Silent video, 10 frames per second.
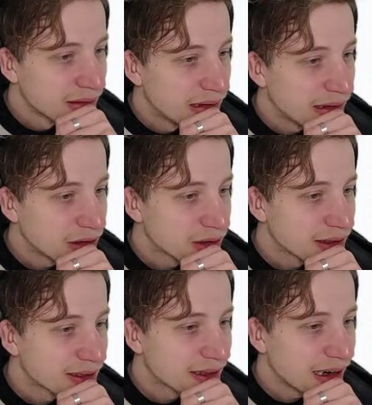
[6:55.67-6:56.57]
I should
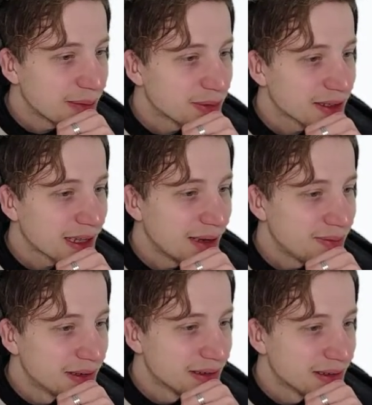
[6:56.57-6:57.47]
stripes
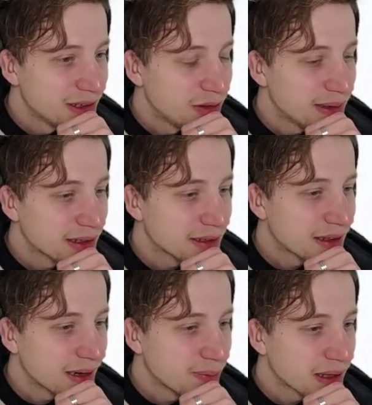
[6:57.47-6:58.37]
club? You mean
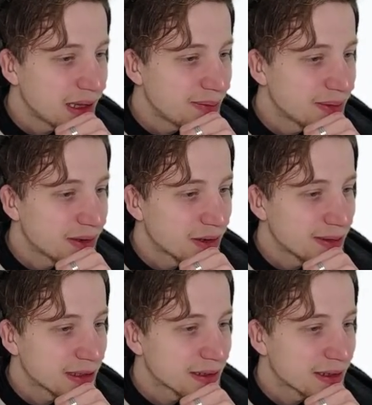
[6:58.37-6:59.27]
strip club or you
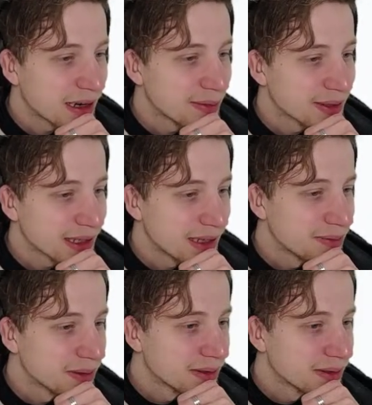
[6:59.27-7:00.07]
mean stripes club?